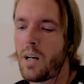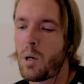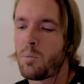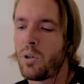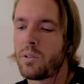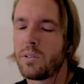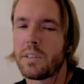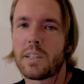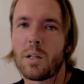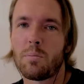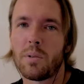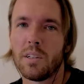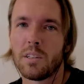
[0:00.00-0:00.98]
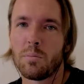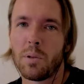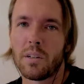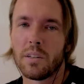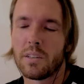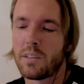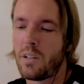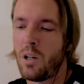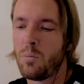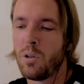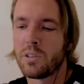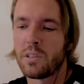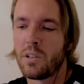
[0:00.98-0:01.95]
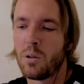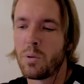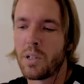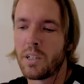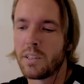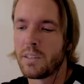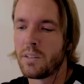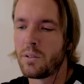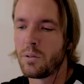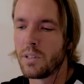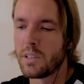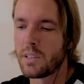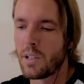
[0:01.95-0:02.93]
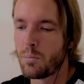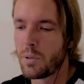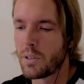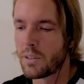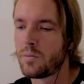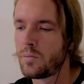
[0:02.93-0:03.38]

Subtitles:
I'm going to skip this because almost nobody is into this topic.